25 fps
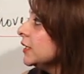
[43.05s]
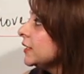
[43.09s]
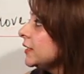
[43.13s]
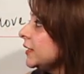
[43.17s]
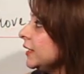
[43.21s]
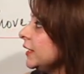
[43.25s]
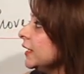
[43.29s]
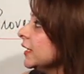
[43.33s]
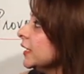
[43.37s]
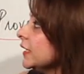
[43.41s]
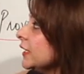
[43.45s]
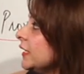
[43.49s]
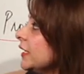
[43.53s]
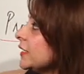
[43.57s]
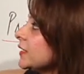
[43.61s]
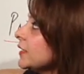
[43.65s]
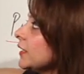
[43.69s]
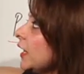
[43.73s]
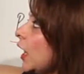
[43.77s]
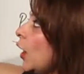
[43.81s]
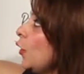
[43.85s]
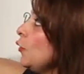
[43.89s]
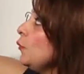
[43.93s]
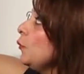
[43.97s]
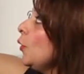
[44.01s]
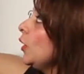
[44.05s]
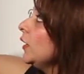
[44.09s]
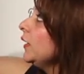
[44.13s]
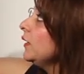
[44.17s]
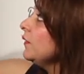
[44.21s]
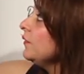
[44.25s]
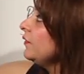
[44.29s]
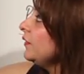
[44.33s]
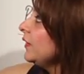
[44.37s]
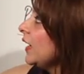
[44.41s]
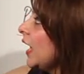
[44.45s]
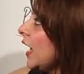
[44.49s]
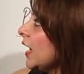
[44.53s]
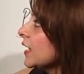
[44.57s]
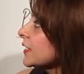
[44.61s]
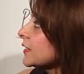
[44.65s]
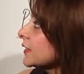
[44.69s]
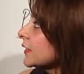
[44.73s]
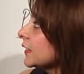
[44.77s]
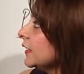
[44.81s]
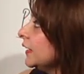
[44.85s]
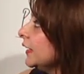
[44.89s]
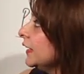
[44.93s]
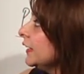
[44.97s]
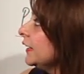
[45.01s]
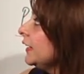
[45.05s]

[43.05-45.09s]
See, this round bottom flask